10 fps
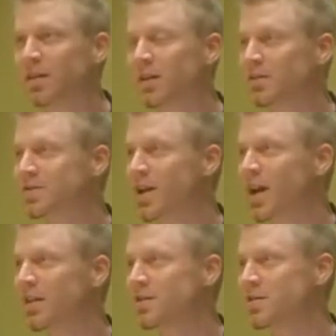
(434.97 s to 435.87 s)
and
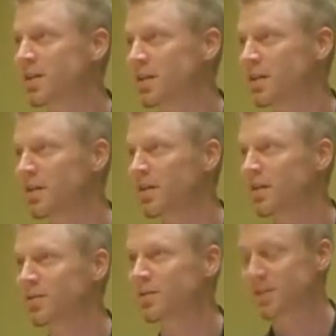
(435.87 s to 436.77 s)
challenging.
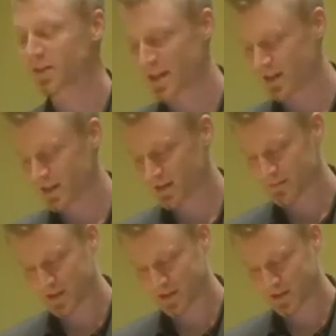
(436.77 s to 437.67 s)
It was enlightening
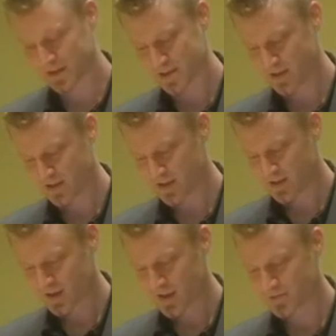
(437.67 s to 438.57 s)
because
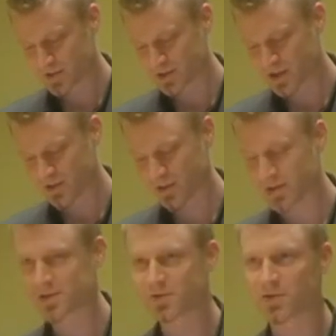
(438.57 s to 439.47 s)
after sharing
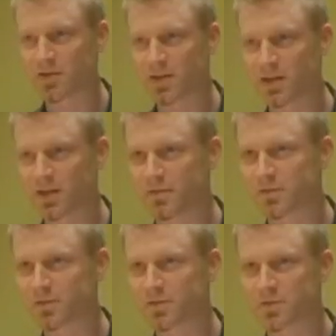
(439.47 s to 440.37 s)
his story
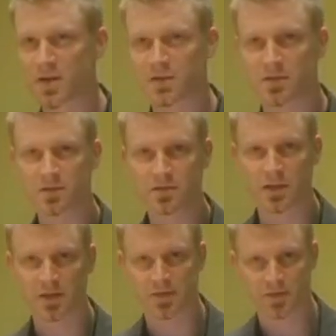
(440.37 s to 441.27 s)
of struggle
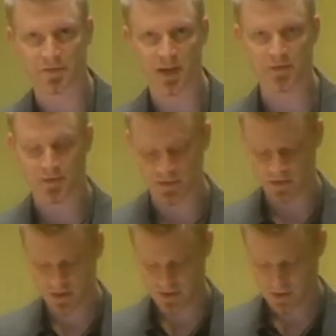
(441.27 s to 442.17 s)
and of
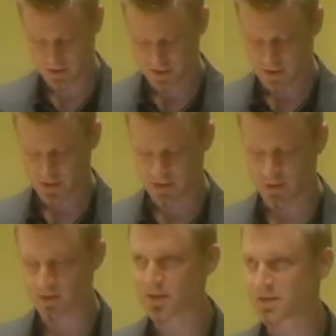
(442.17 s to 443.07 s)
survival, he
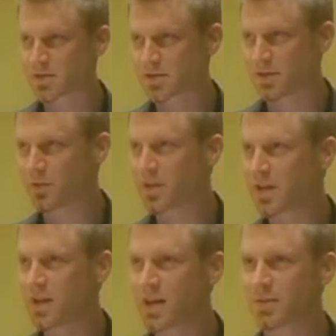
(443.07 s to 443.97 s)
told us that
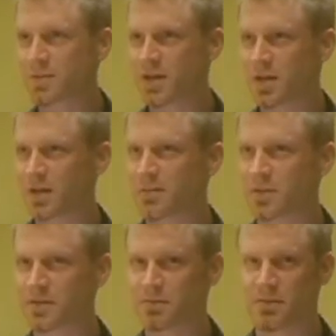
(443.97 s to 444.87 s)
we helped
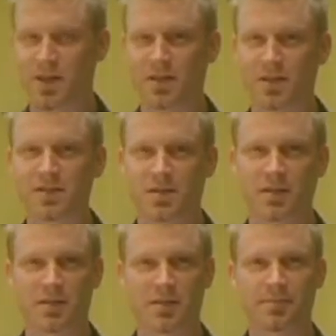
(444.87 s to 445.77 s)
him by listening.